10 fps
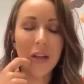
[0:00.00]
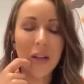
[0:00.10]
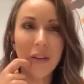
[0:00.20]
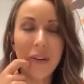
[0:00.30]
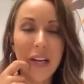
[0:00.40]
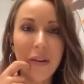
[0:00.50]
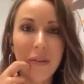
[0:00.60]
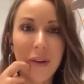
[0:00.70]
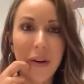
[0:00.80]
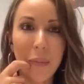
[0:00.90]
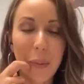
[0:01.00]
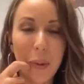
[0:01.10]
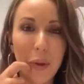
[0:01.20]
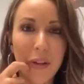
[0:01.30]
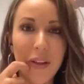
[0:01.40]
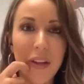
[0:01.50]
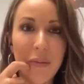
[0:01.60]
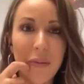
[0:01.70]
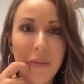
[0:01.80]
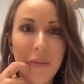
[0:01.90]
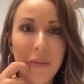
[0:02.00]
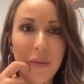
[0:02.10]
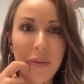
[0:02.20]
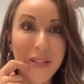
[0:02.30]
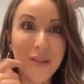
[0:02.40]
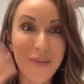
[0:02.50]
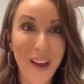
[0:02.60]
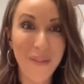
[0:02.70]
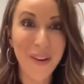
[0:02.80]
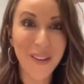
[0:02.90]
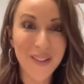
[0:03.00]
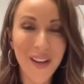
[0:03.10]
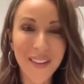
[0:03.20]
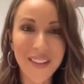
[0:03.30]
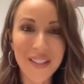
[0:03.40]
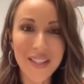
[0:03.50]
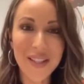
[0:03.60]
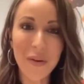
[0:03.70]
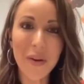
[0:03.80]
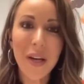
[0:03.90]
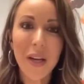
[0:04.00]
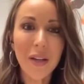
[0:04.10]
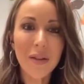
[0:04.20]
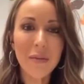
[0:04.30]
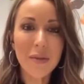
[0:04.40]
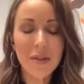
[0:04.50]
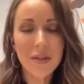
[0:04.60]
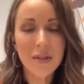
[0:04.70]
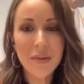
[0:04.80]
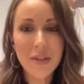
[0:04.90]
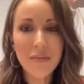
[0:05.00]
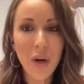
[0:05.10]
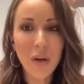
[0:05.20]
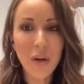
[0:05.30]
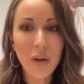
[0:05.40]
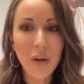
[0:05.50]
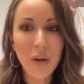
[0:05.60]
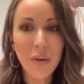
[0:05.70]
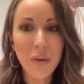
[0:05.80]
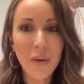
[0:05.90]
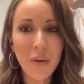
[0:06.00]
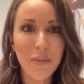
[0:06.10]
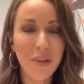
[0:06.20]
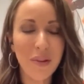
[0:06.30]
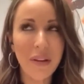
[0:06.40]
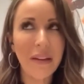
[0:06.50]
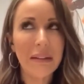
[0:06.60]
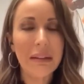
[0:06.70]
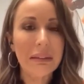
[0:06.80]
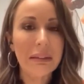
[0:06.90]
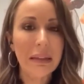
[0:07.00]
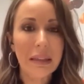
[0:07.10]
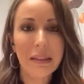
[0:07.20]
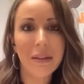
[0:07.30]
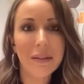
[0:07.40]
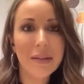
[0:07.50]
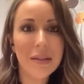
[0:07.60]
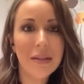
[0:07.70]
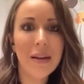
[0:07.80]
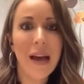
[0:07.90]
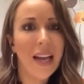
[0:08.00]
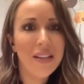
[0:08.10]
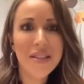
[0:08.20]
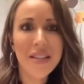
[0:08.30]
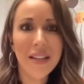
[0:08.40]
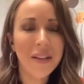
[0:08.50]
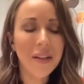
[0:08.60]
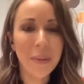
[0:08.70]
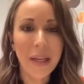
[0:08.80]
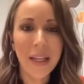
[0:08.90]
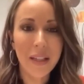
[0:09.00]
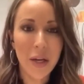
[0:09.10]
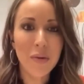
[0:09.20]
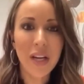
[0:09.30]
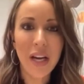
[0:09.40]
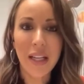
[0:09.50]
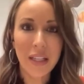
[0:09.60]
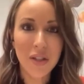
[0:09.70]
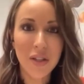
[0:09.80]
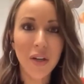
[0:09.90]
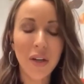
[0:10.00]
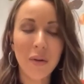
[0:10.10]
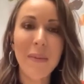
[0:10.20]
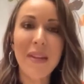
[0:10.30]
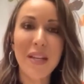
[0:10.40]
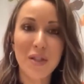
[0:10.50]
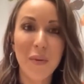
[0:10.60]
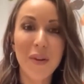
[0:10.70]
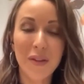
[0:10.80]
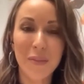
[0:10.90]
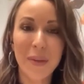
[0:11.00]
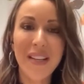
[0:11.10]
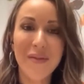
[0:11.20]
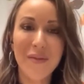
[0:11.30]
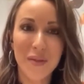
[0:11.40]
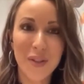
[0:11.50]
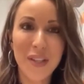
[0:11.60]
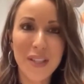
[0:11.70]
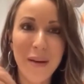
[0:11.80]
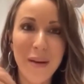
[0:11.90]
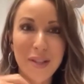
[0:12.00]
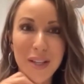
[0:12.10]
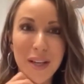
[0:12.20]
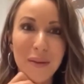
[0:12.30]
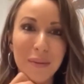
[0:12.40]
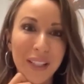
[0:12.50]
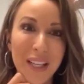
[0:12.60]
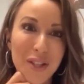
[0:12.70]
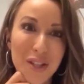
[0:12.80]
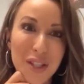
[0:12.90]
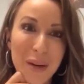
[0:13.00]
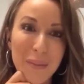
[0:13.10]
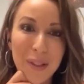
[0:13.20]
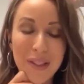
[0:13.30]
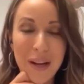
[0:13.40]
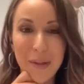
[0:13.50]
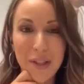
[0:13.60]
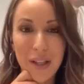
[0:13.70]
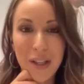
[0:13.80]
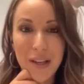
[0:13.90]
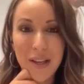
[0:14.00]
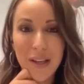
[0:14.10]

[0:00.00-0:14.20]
Fund. If I remember correctly, they were saying their lowest was $500, and so that was welcome news because some people are thinking, oh, I just need a little bit, to kind of get started, or maybe they start with a little bit and start establishing a relationship or establishing